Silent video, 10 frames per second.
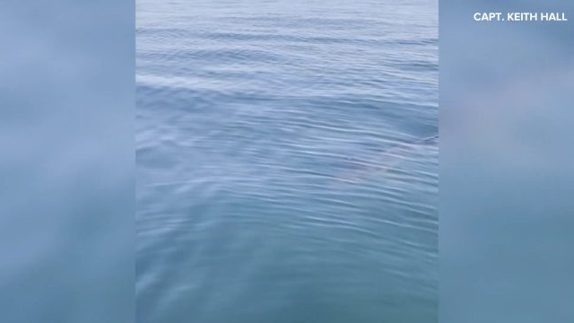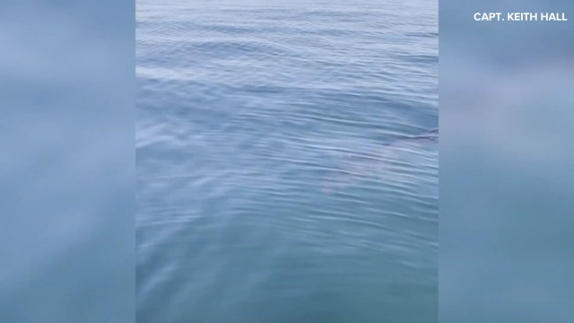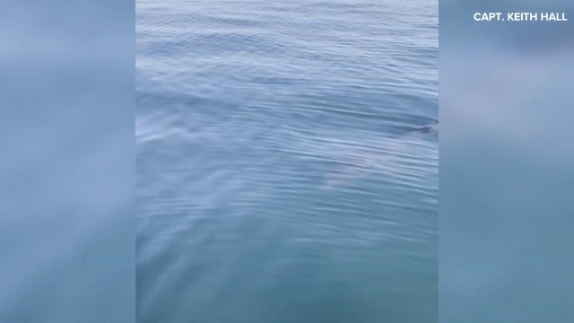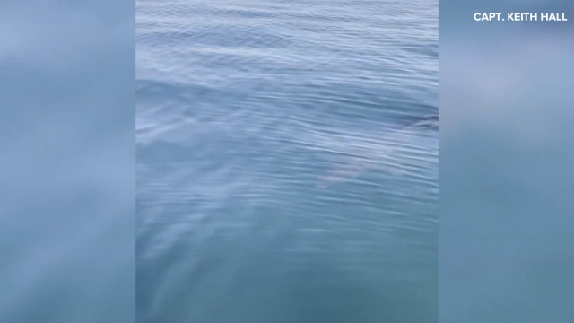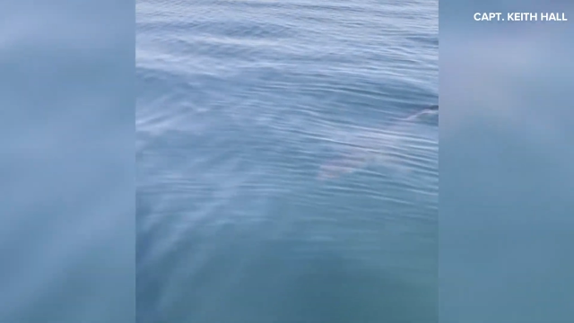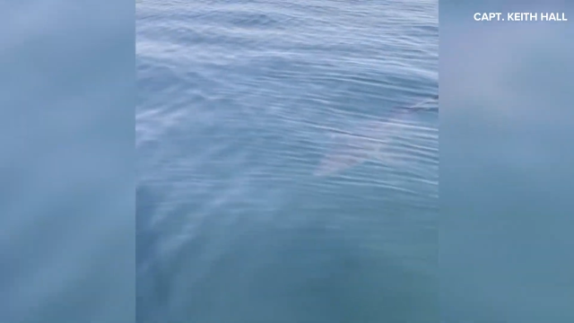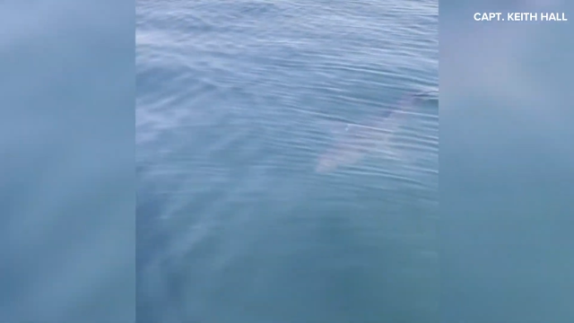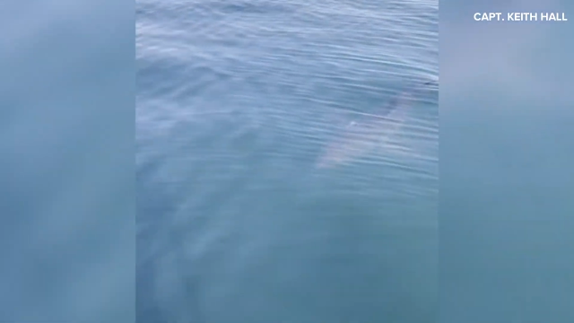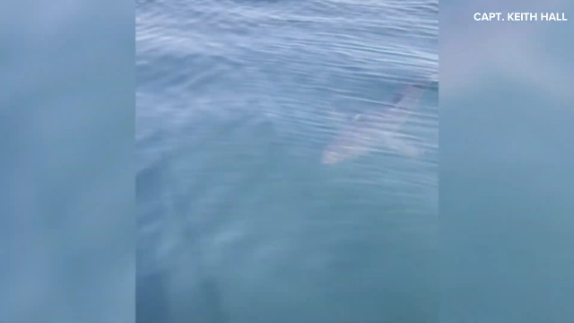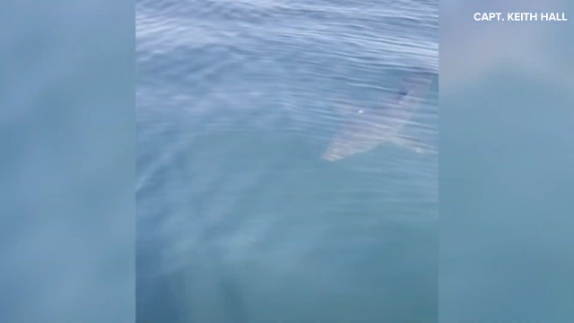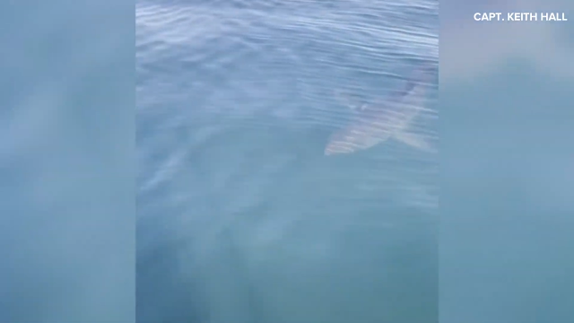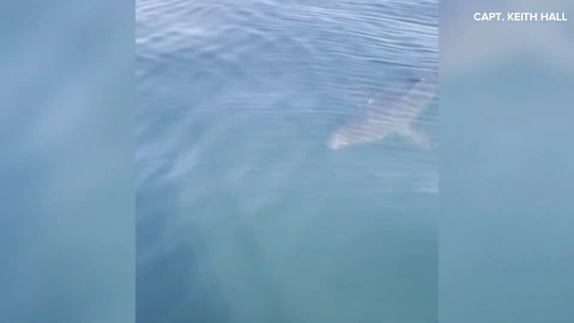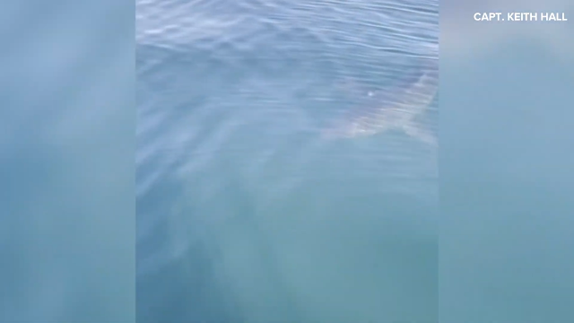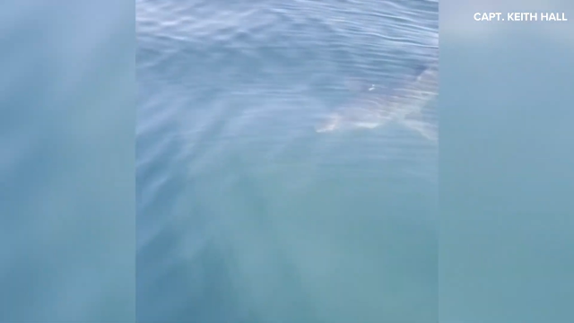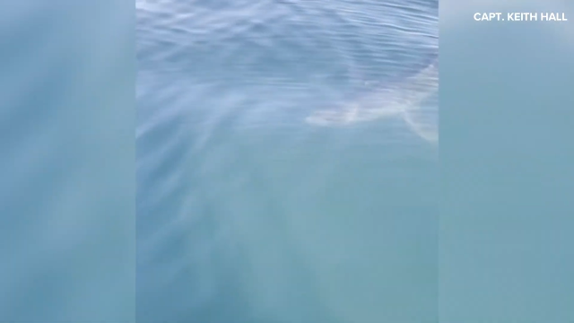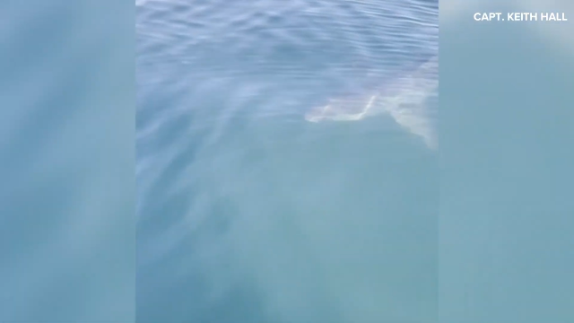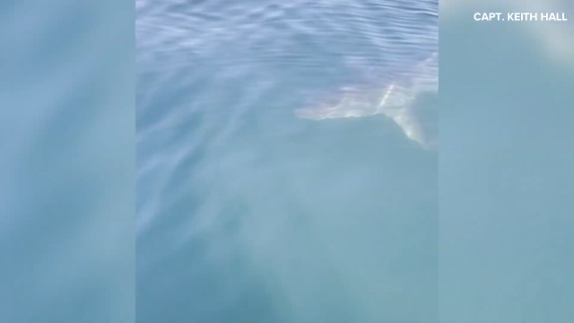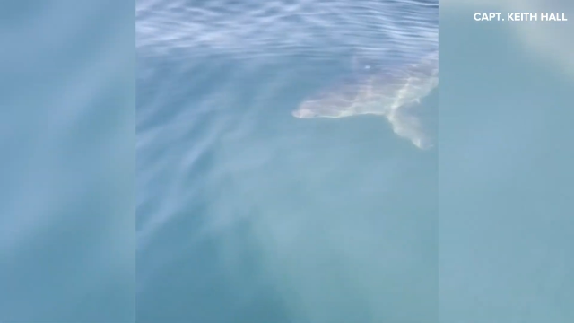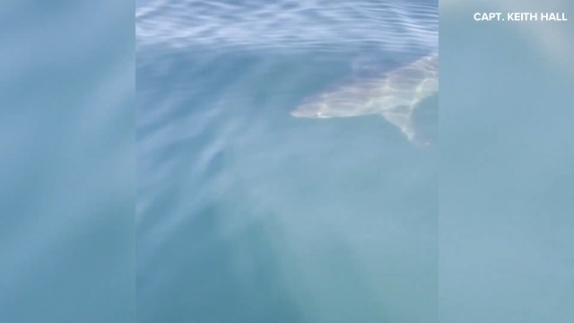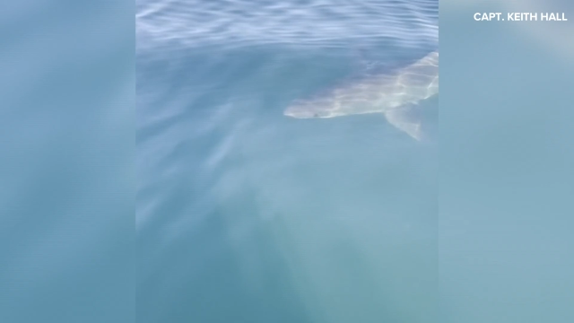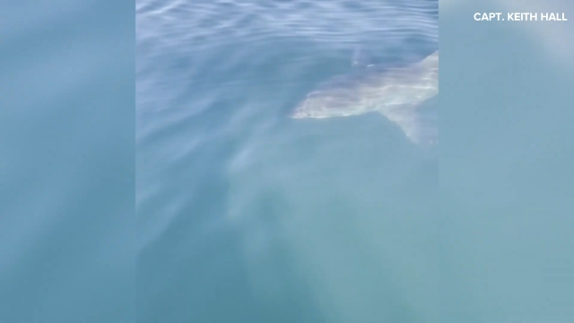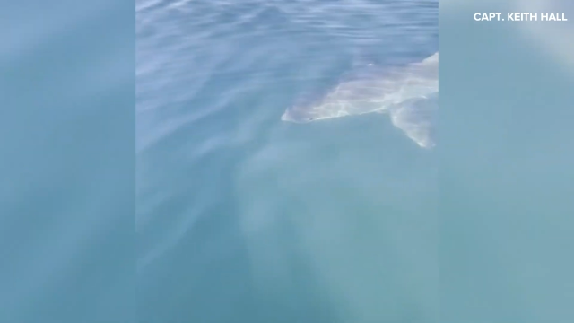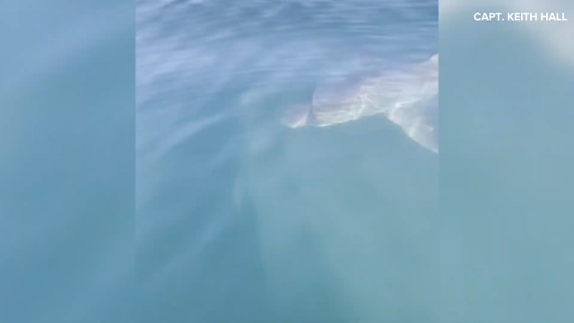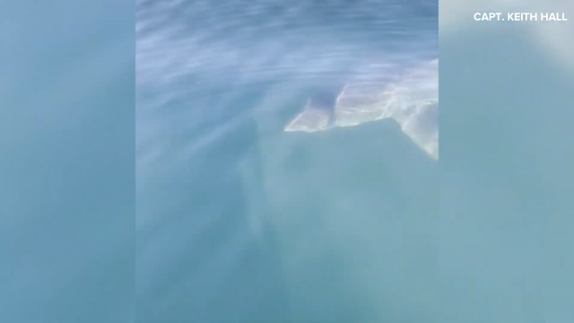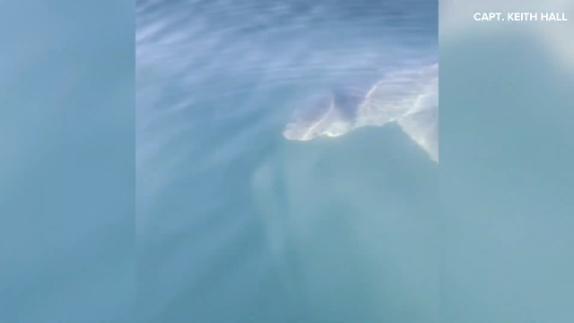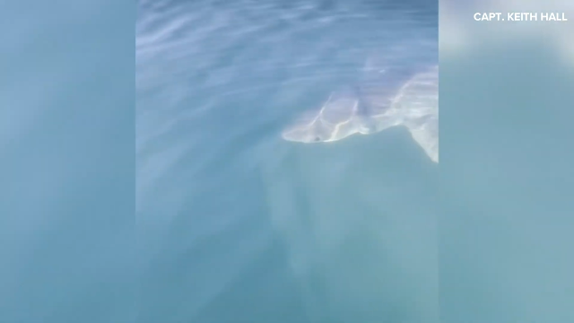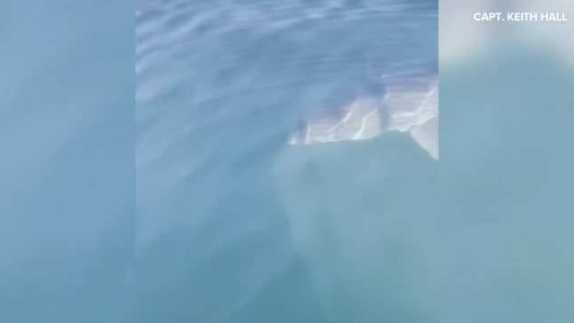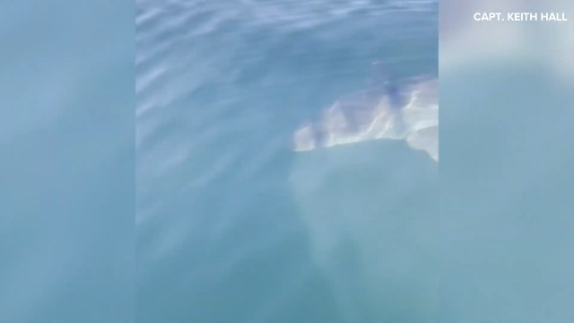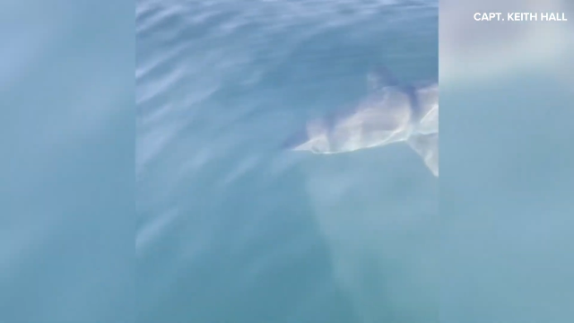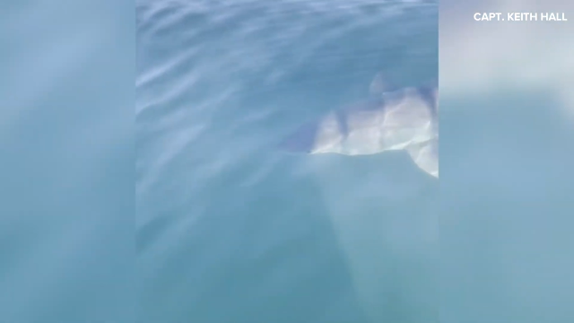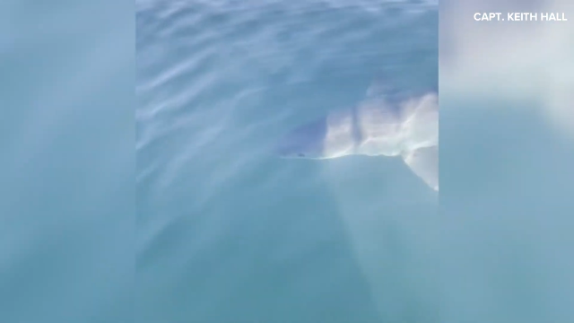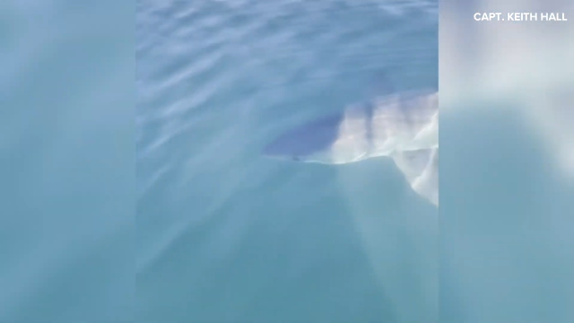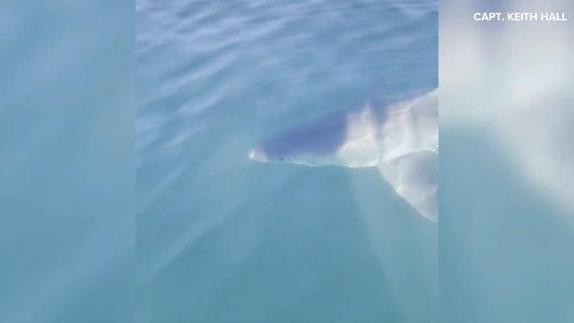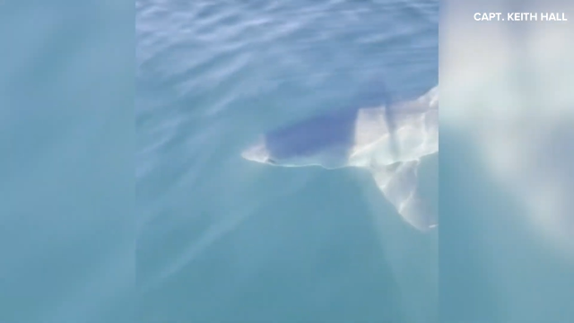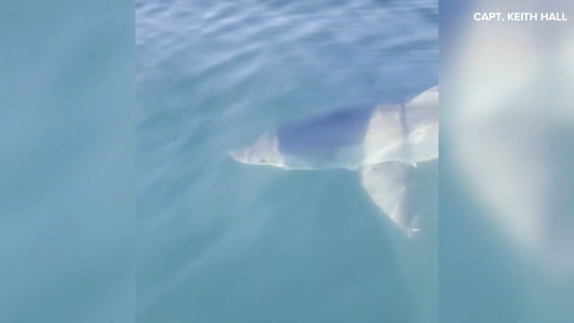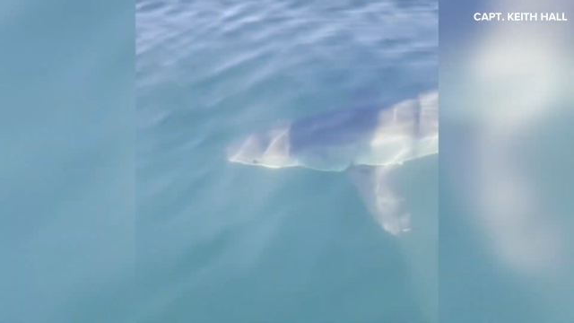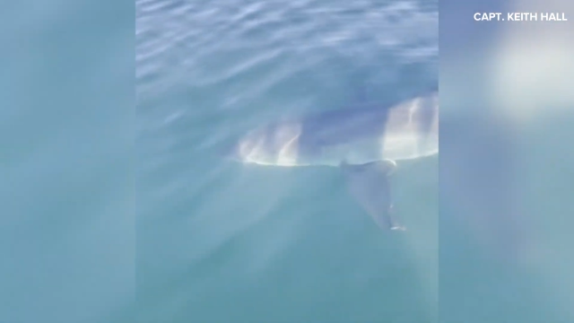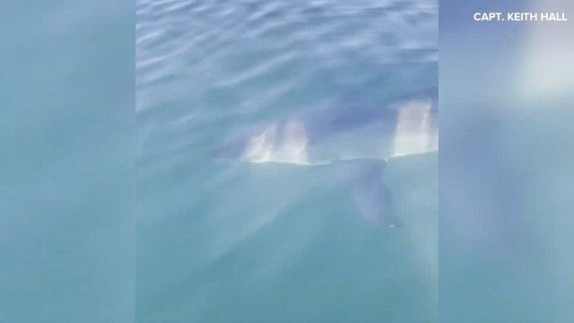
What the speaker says: No face is visible, so there are no lips to read.